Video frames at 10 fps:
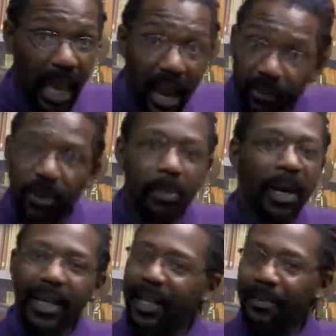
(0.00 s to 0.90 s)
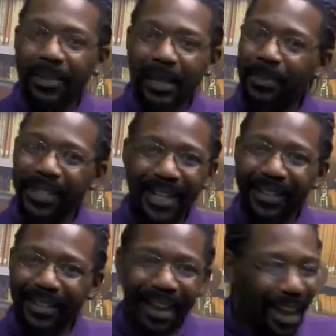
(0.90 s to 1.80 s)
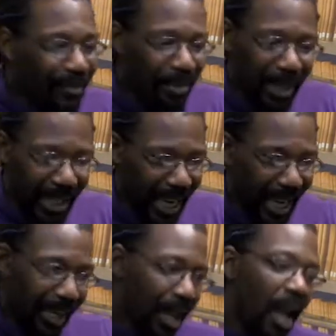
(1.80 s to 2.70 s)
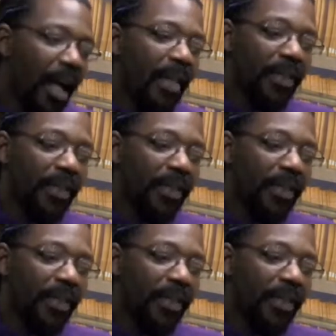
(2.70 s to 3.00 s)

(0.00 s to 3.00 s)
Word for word: everybody can play pretend. Everybody can. The